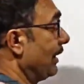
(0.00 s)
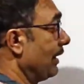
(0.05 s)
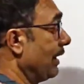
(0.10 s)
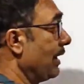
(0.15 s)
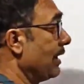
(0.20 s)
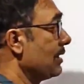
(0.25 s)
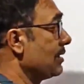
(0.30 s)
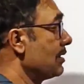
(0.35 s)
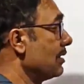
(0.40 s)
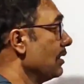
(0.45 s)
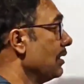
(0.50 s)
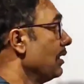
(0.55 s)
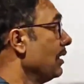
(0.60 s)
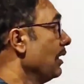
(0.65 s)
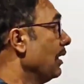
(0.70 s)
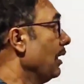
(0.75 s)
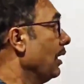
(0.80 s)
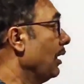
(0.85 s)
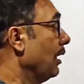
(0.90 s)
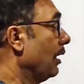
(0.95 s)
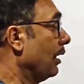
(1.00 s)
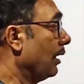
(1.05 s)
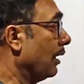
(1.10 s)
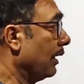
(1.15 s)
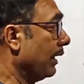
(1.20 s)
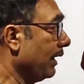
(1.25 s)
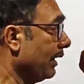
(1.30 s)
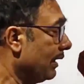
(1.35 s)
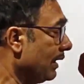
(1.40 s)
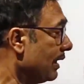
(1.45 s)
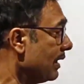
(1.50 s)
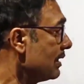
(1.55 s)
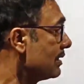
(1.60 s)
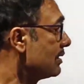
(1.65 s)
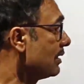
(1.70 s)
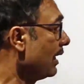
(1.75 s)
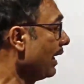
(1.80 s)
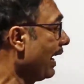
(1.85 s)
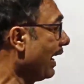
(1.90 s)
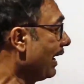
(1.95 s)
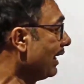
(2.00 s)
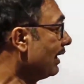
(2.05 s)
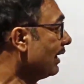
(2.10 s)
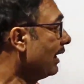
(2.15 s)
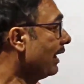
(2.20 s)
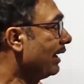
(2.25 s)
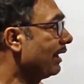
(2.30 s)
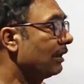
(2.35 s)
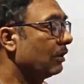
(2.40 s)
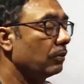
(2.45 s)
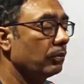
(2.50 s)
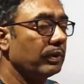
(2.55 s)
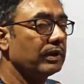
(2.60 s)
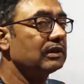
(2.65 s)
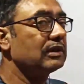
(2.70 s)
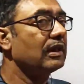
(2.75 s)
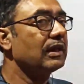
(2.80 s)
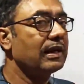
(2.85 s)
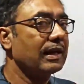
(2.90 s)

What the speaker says: it is it is ending with a